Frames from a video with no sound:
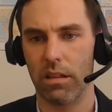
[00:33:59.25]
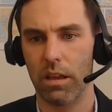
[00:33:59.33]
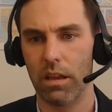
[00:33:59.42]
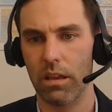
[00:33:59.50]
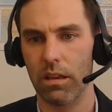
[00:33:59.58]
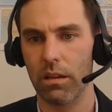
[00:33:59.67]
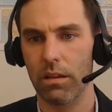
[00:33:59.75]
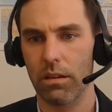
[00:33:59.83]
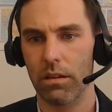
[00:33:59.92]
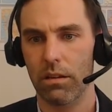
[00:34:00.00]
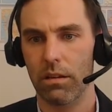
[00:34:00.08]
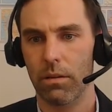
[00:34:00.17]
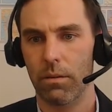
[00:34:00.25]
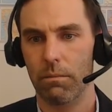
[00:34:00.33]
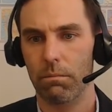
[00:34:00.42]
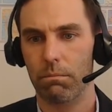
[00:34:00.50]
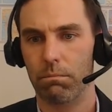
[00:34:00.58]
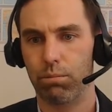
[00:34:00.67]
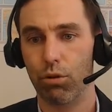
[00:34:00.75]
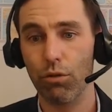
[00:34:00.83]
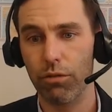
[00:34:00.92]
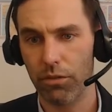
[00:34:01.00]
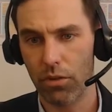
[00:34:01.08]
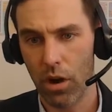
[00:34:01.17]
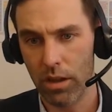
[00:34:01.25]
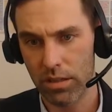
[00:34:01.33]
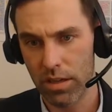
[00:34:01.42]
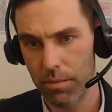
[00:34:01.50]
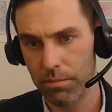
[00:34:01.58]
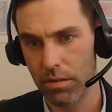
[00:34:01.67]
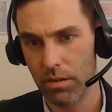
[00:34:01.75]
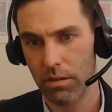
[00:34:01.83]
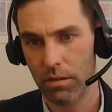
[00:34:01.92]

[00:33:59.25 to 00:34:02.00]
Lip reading: the proof of concept